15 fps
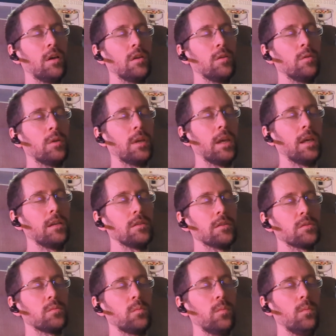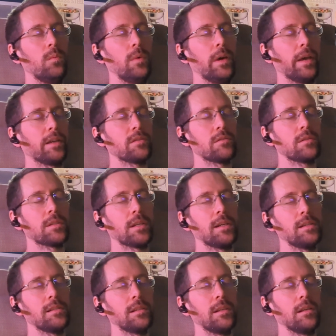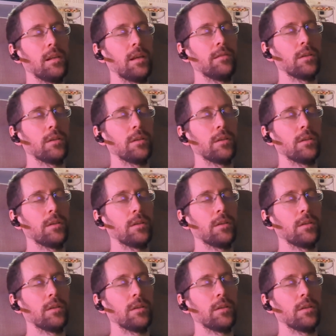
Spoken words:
you can't just exercise it and have